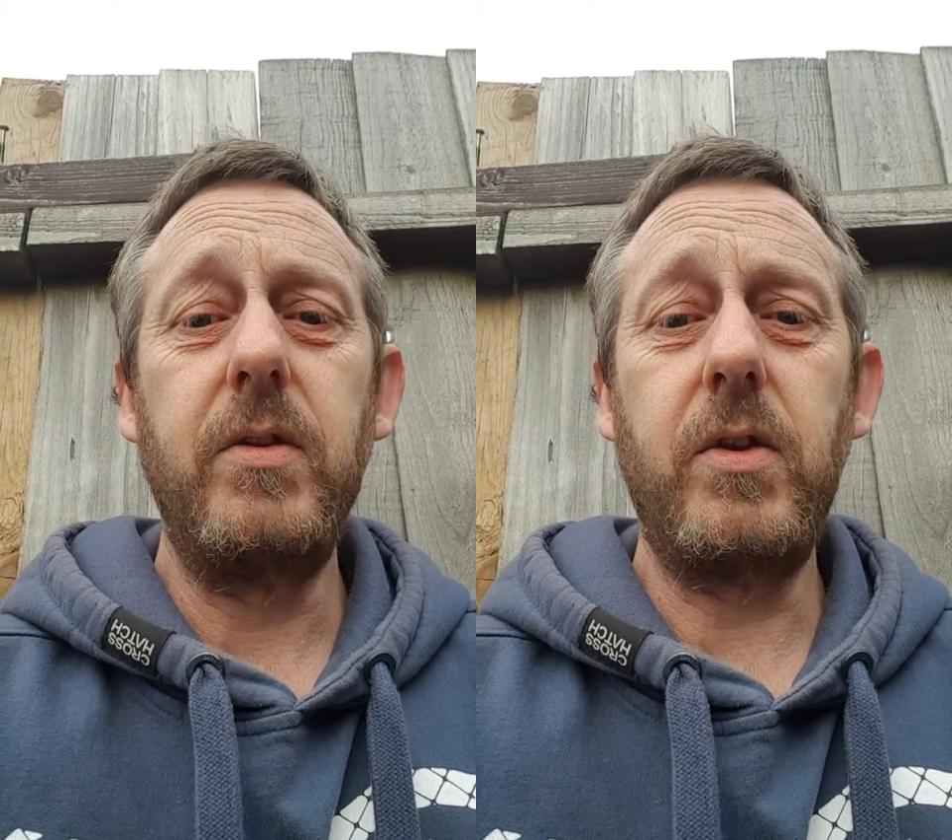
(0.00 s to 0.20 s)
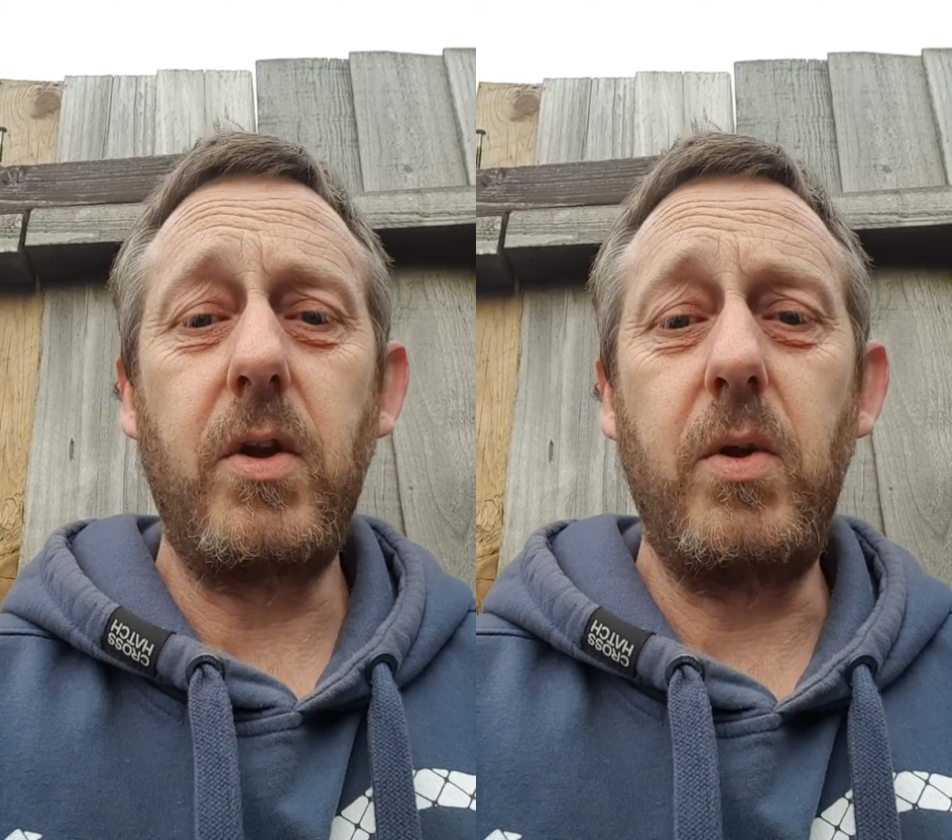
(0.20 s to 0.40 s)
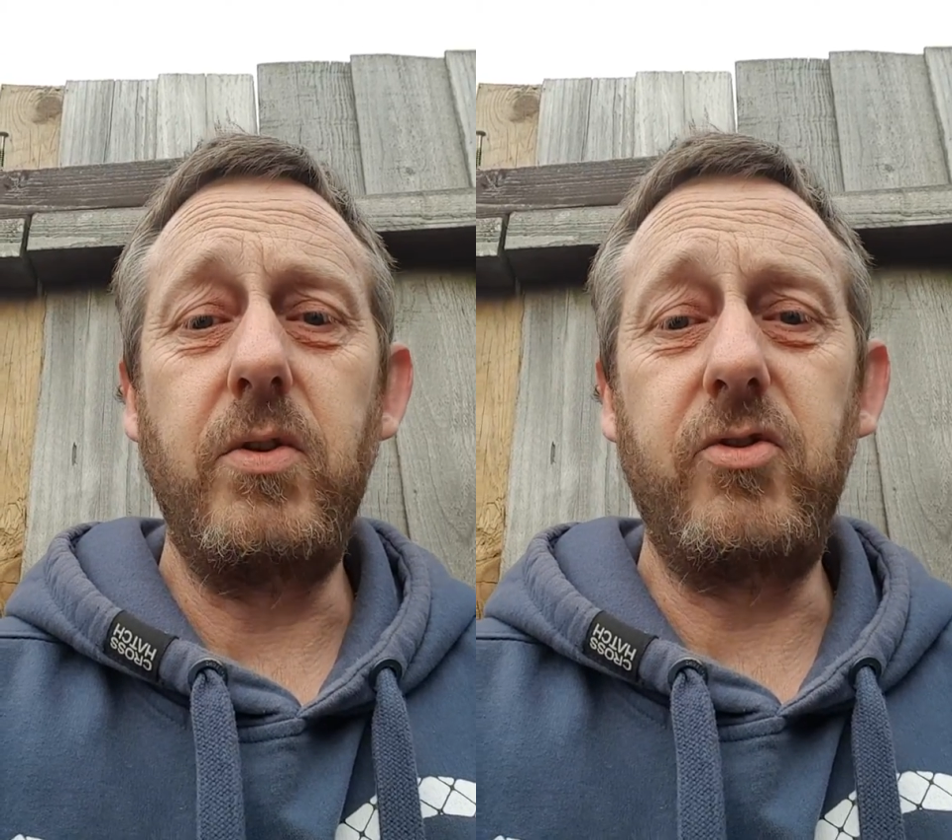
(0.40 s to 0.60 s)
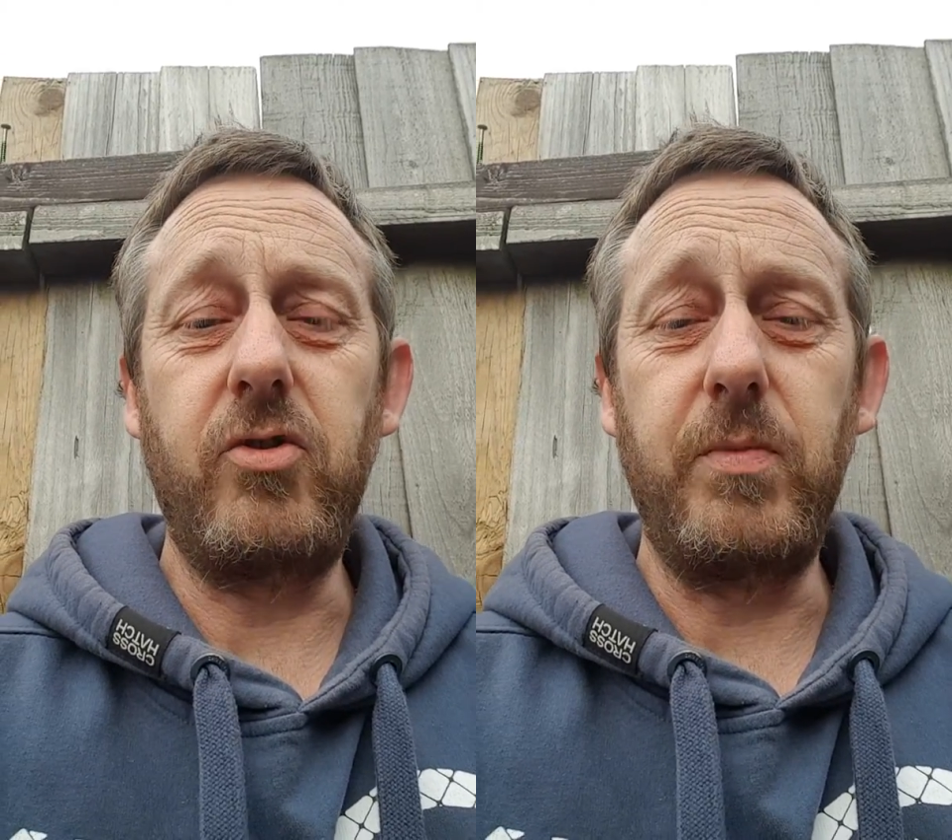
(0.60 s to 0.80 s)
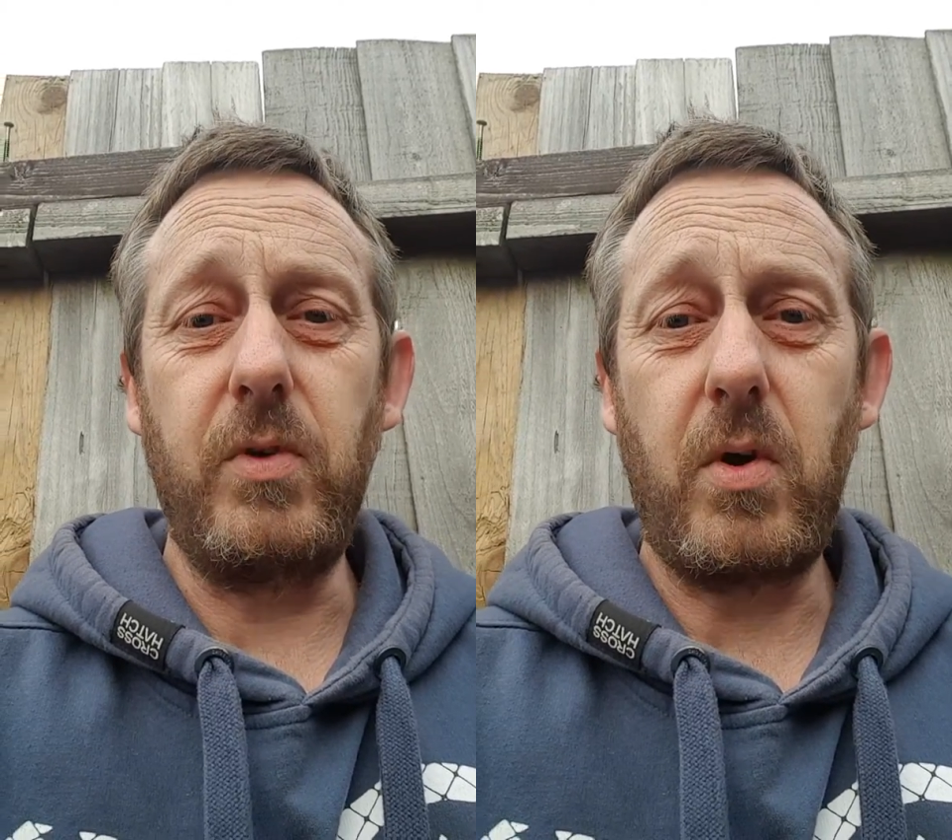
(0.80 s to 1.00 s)
no, there's
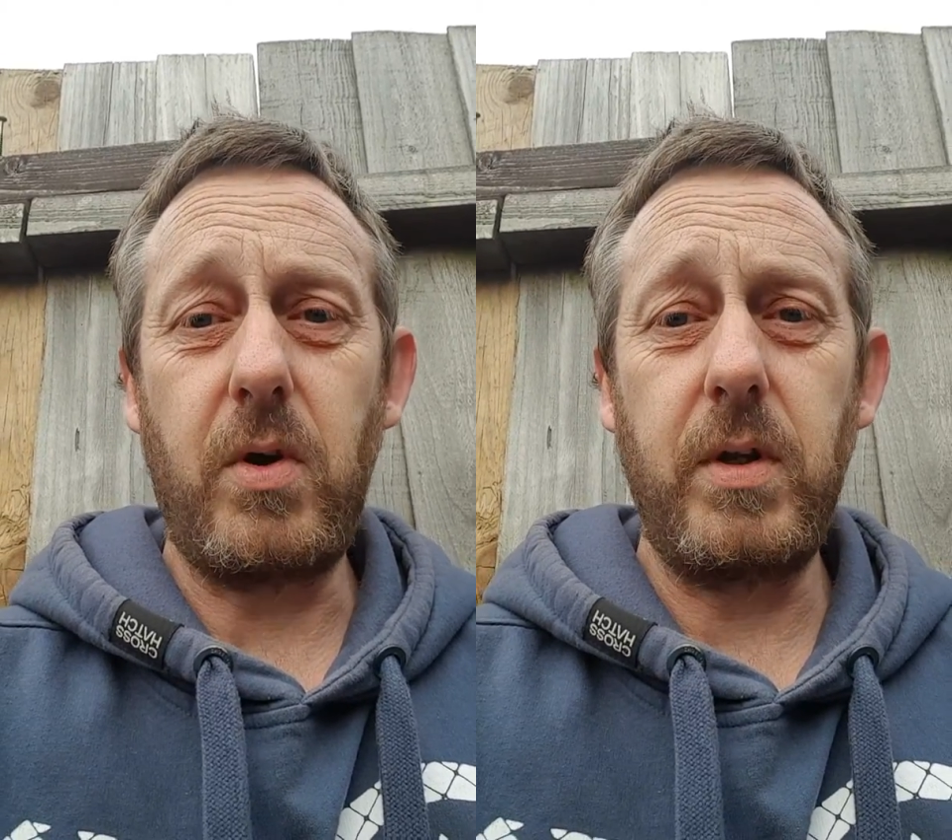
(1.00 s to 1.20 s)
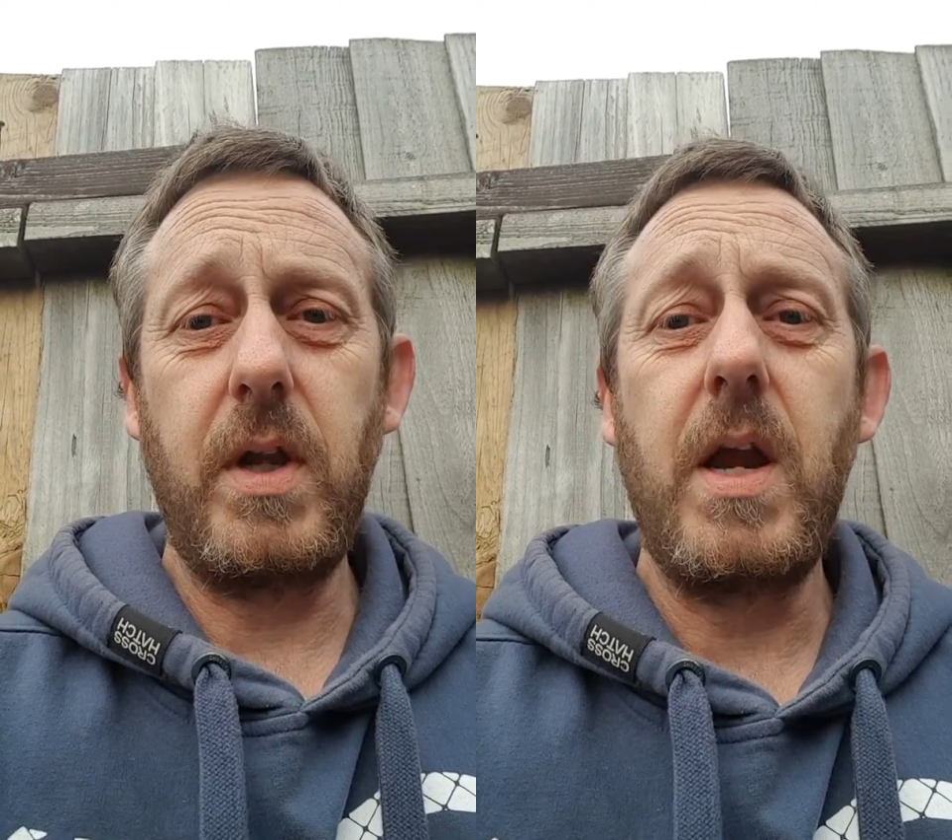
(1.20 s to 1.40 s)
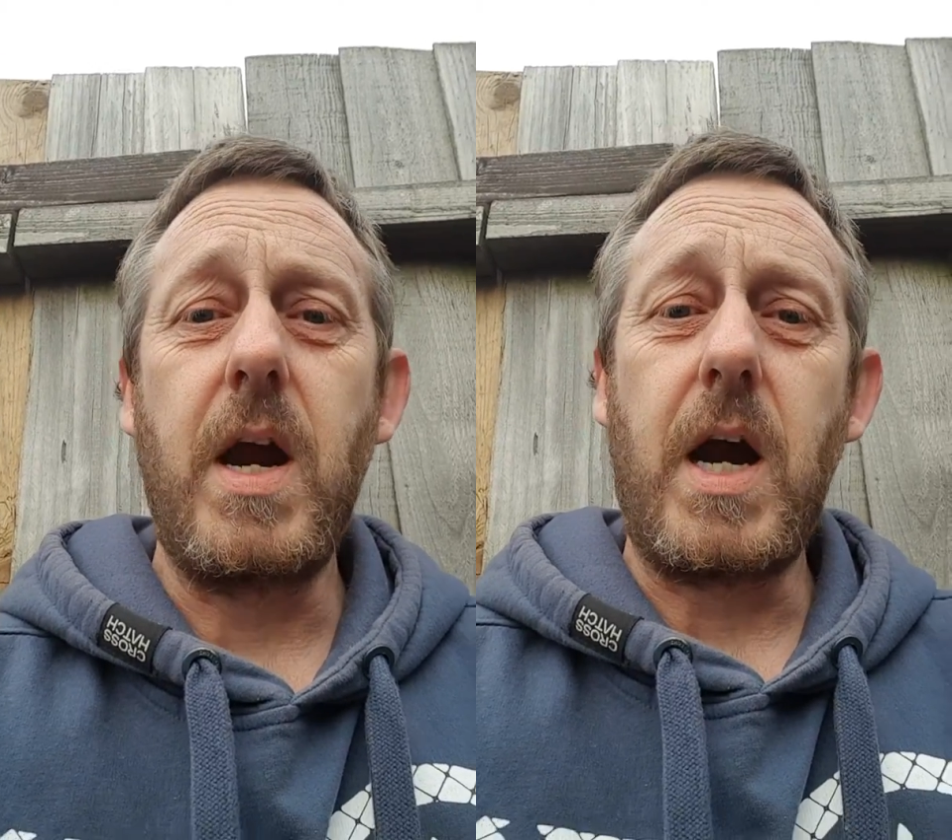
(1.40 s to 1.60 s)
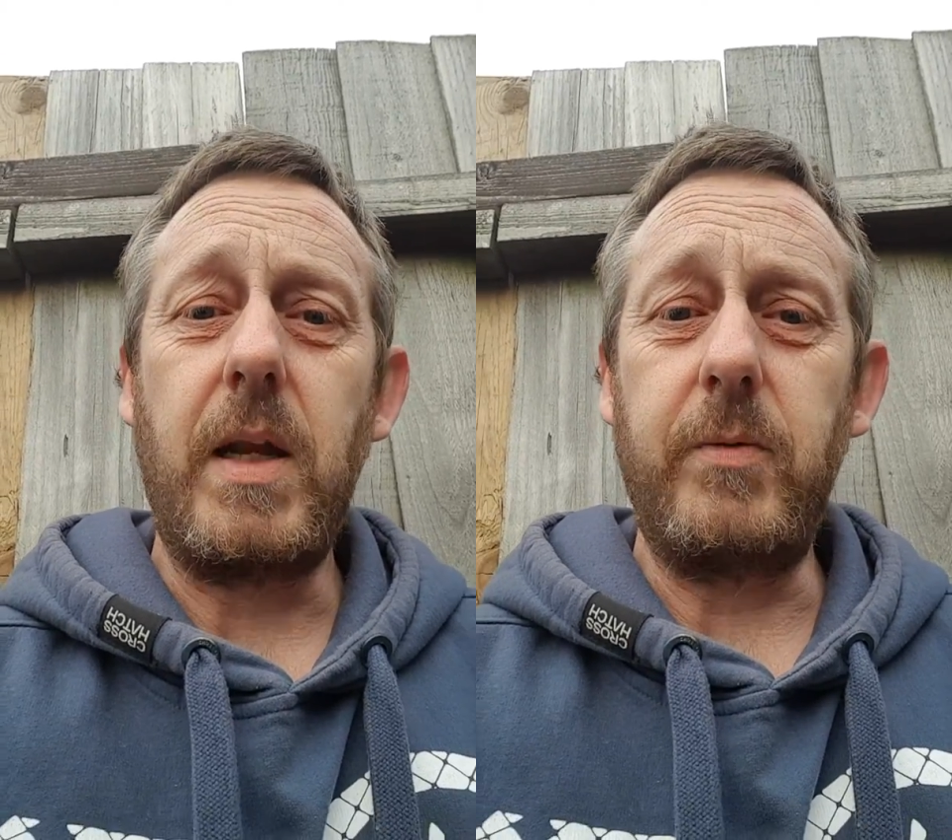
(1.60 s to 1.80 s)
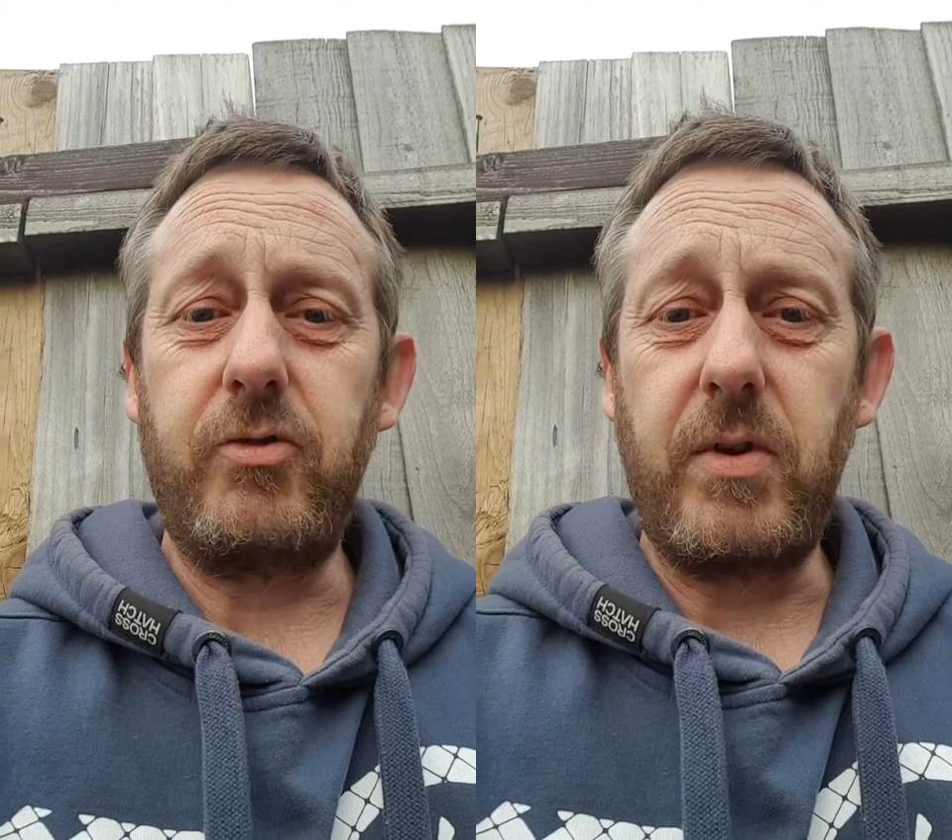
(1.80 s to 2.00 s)
some not, and
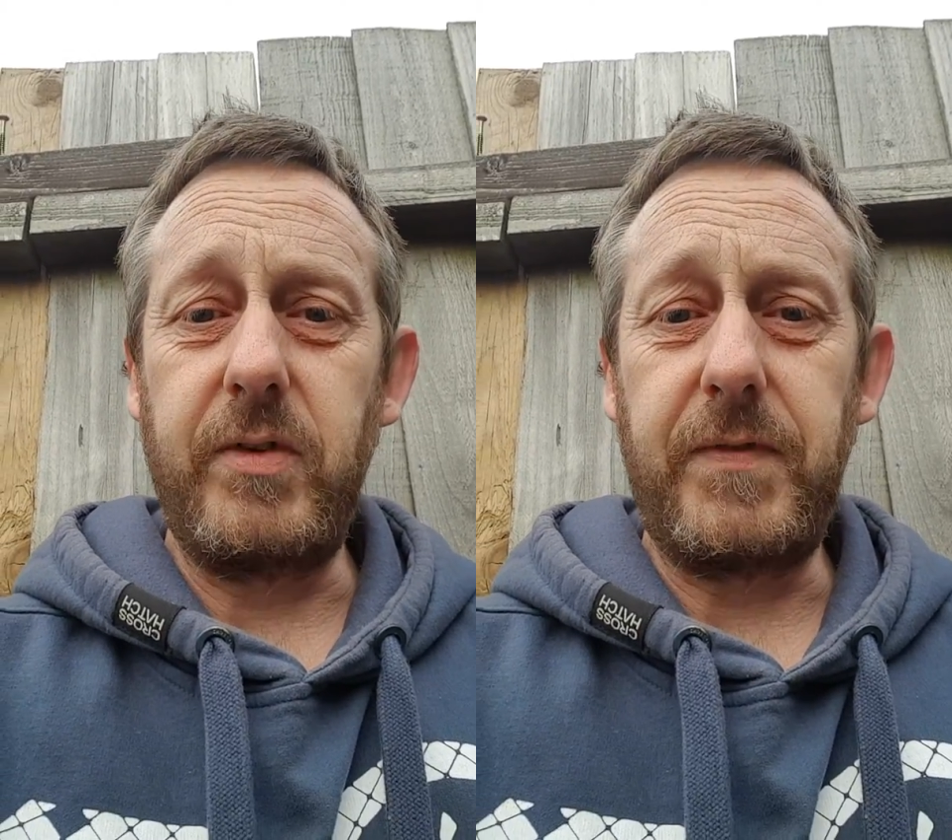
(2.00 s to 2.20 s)
I'm trying